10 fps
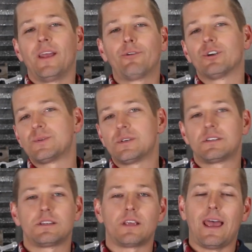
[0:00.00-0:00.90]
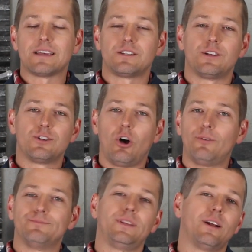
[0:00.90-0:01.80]
And Christmas is, as an
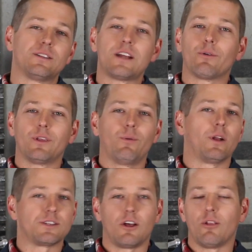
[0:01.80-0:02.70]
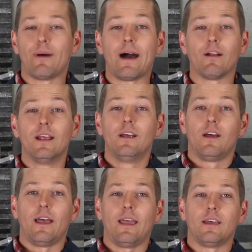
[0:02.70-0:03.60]
adult, you know, it's not really what it's all about.
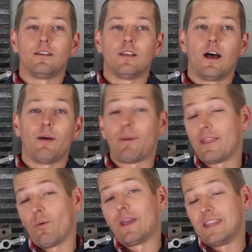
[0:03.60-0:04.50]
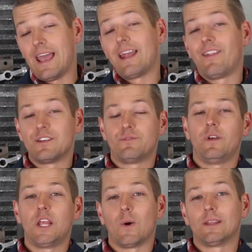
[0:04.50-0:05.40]
And uh, by the way, at the end of this
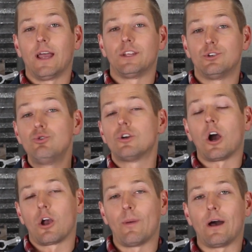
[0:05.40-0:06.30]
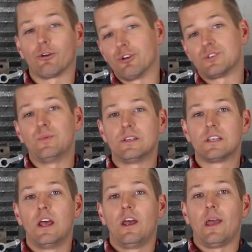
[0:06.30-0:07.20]
video, I'd like to talk about
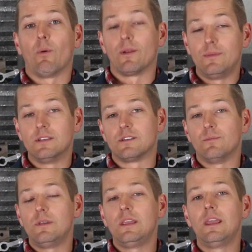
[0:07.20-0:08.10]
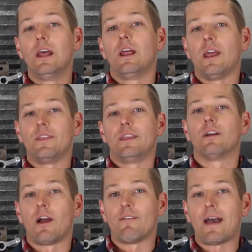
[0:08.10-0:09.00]
Christmas and what it means to me and the
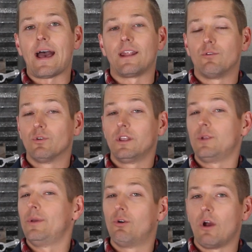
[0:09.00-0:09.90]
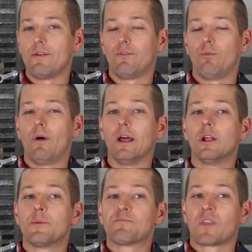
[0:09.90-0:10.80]
year I've had and really to be grateful. But
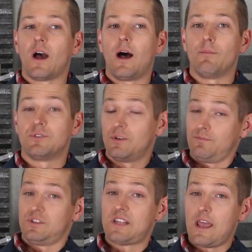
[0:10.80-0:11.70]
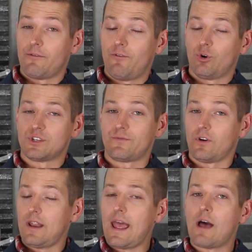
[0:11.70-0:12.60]
um, to stay on focus
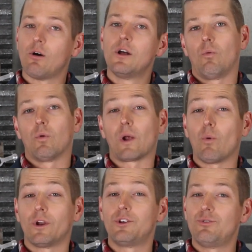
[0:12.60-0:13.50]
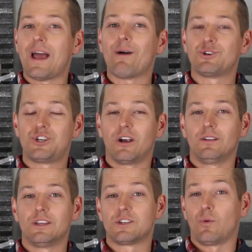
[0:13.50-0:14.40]
for now, what I want to do now is share
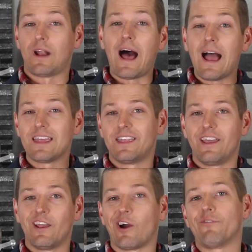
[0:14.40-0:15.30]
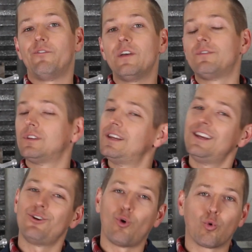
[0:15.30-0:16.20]
a list of what I think are
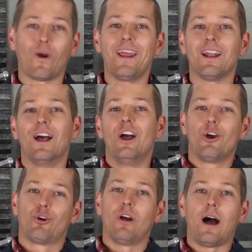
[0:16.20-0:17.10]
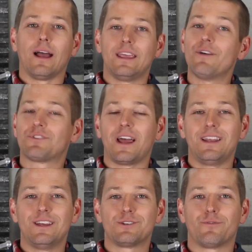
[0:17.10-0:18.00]
fifteen great Uh, gift
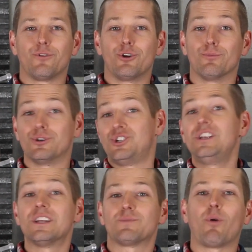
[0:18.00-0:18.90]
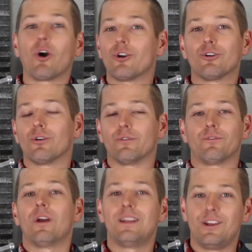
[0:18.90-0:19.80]
ideas for your machinist partner or
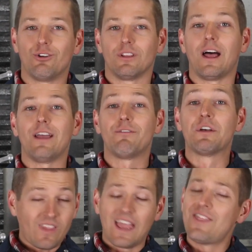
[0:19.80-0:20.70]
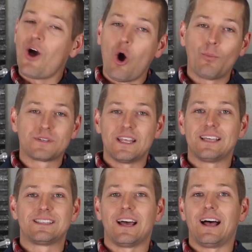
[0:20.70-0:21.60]
friend in your life, in the hopes
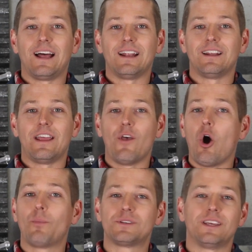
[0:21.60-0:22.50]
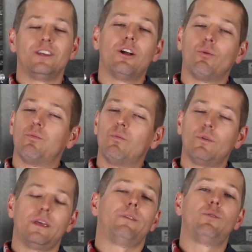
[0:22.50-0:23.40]
that uh, in the hopes that you know,
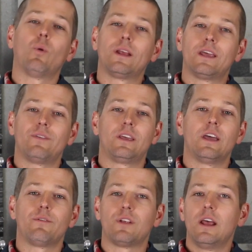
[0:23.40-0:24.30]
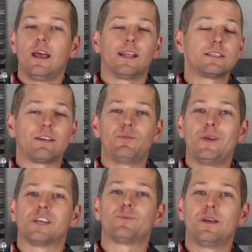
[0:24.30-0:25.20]
if you want to give a gift, it doesn't have to
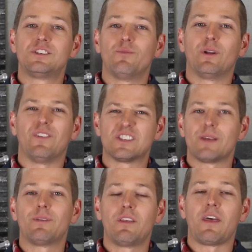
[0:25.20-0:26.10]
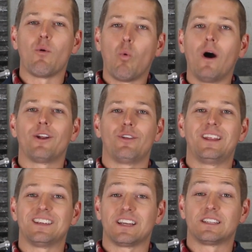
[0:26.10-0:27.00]
be expensive, but if it's something that they want or
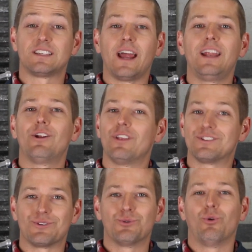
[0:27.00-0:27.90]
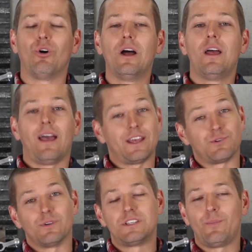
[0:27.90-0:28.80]
that is exciting or that's a tool, as
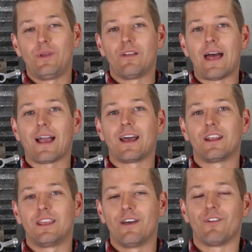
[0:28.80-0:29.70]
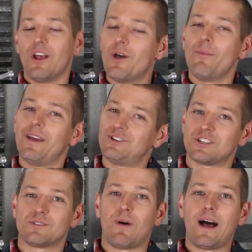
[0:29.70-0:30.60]
a recipient of that kind of gift, it makes
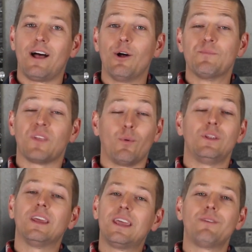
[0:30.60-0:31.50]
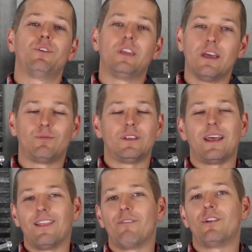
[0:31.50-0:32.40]
you smile. And when you give the gift and
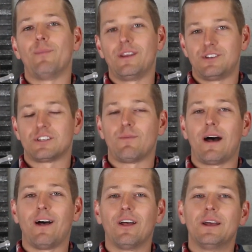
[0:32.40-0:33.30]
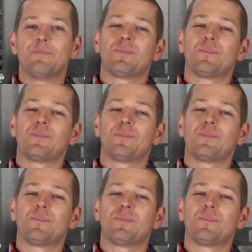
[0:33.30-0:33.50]
they love it, it makes you smile.